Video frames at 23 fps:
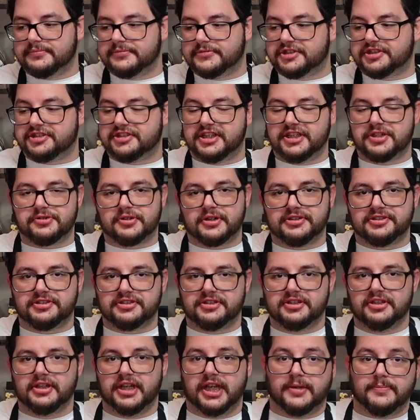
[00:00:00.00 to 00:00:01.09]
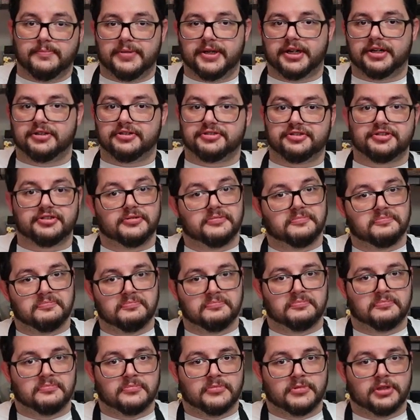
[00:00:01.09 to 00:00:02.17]
citrus, and bitters.
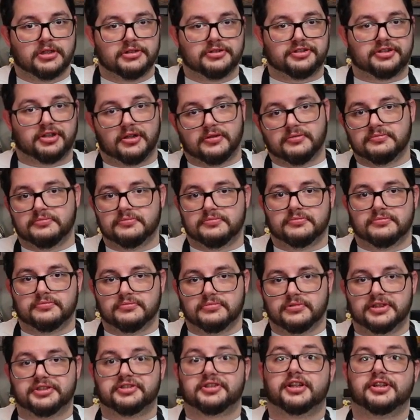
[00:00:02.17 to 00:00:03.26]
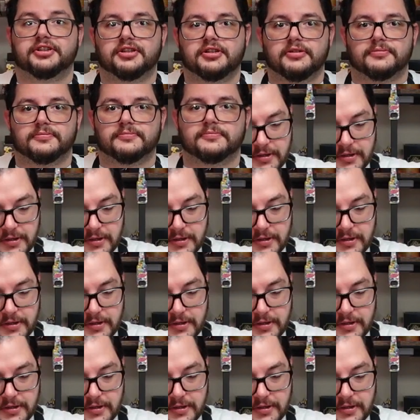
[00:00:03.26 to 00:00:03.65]
So let's get to it.